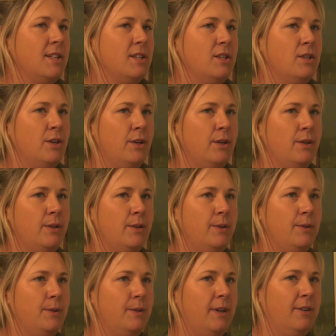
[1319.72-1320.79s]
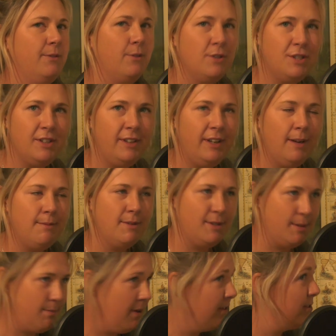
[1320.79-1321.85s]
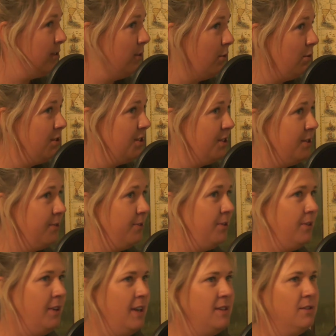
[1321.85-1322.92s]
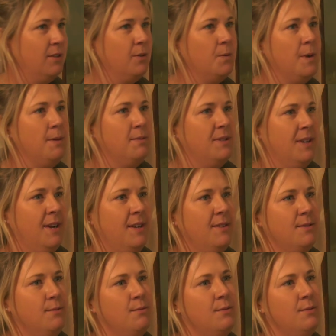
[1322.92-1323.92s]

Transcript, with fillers: So, unfortunately, I'm just about to launch in a few days on a website,